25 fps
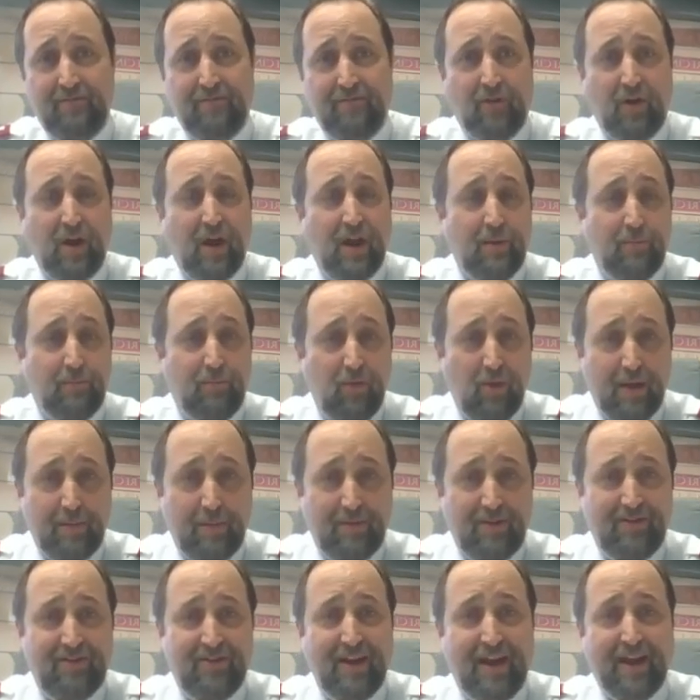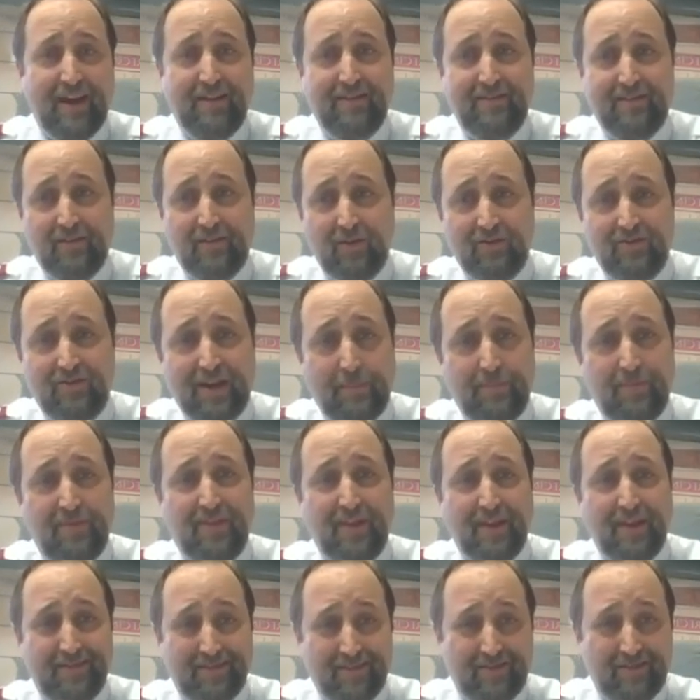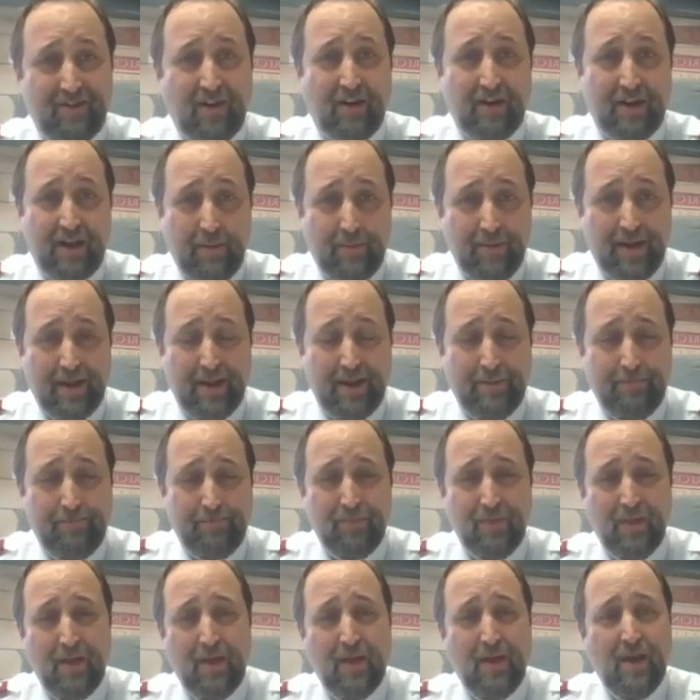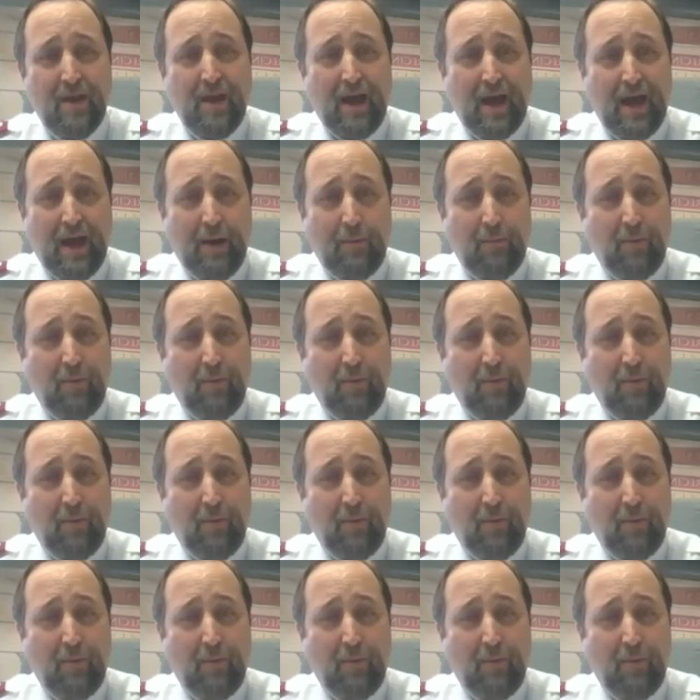for unemployment checks and those type of things to start coming in.